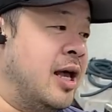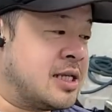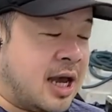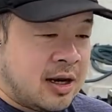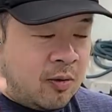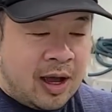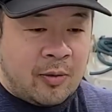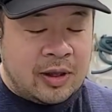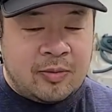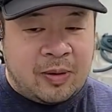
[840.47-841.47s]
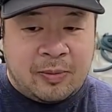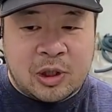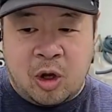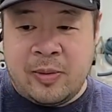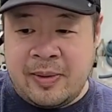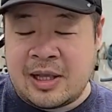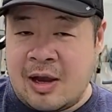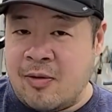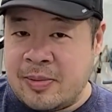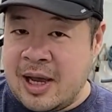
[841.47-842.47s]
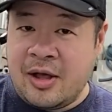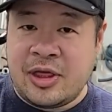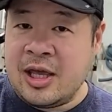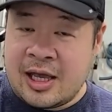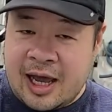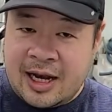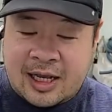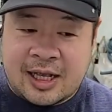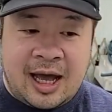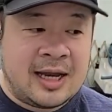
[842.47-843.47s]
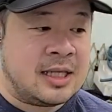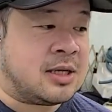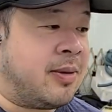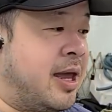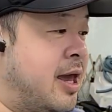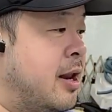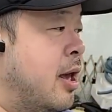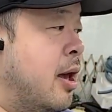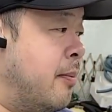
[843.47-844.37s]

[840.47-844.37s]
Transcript: that's kind of why when people told me about that reptile thing, it kind of got into my head.